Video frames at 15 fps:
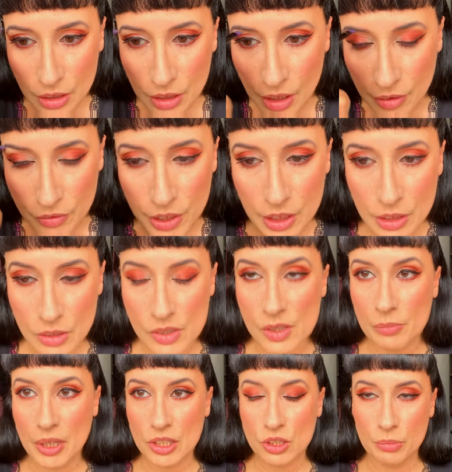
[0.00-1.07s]
I think it looks
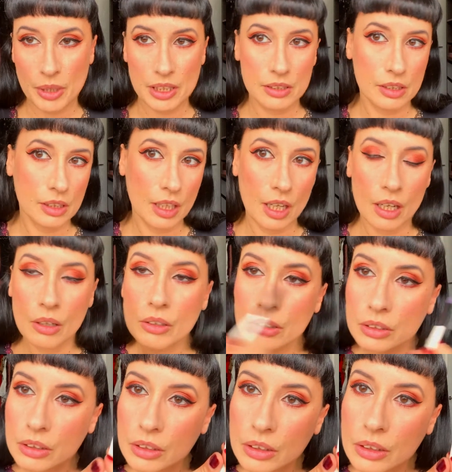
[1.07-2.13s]
much better now.
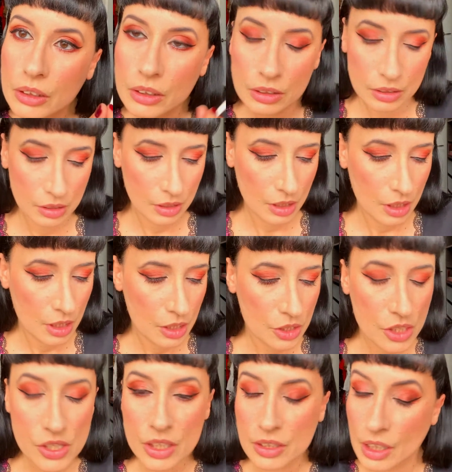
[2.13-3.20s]

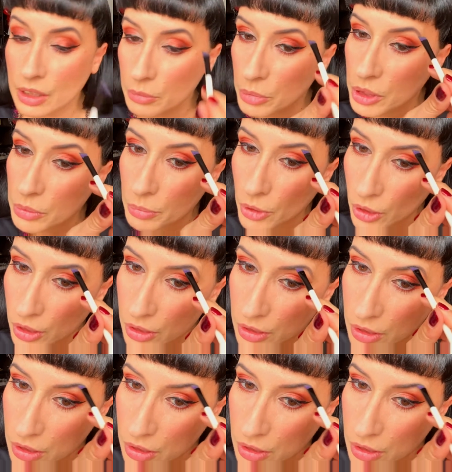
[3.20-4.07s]
Just a tiny bit more.